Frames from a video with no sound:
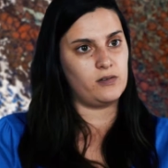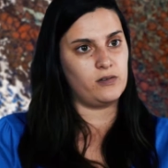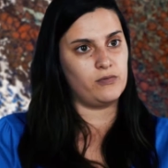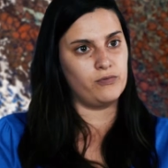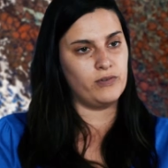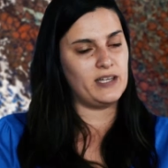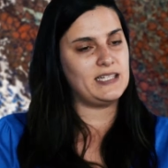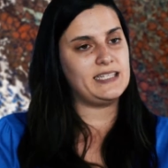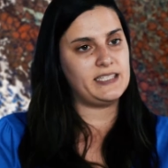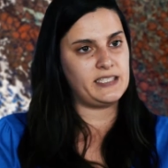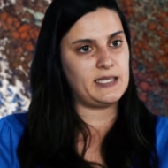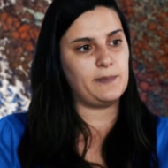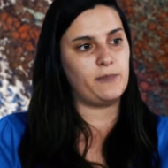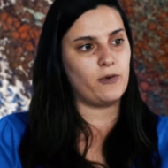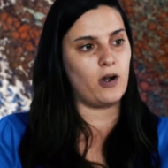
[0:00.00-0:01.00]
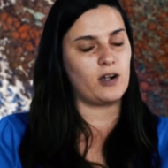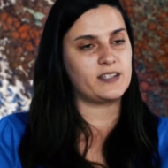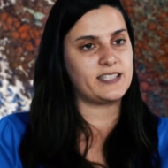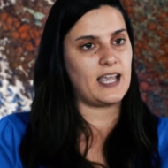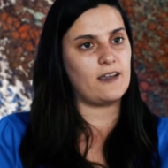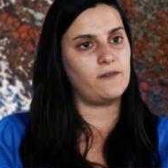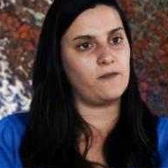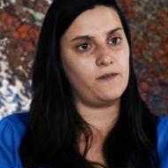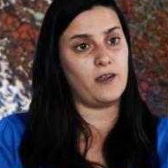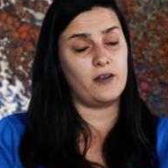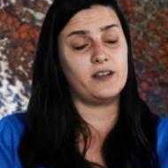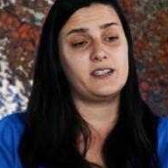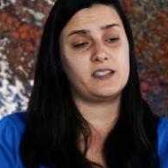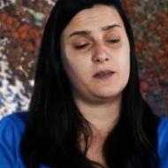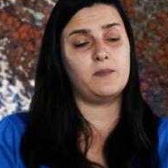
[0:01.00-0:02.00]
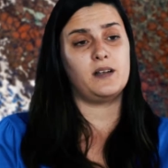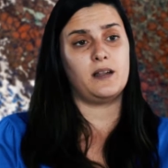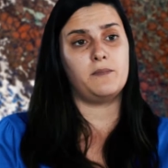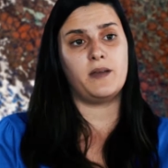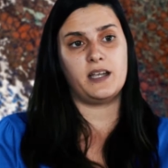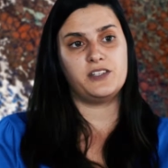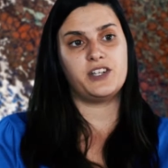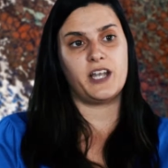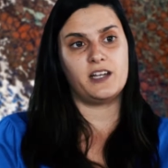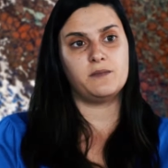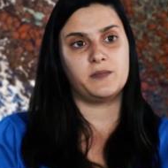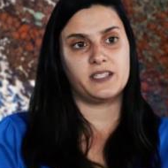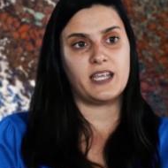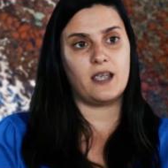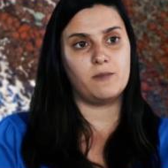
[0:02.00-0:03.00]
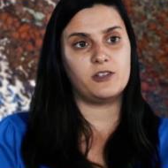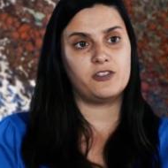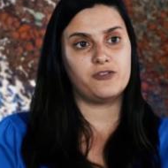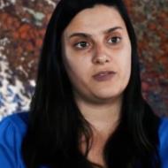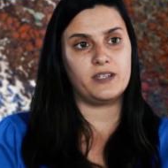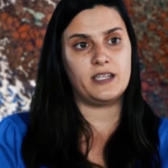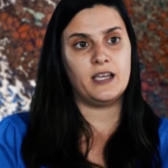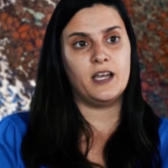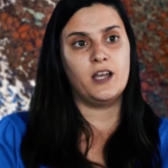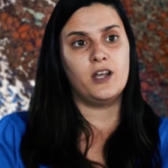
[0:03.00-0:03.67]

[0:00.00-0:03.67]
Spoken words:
really deep rocks have very similar major element chemistry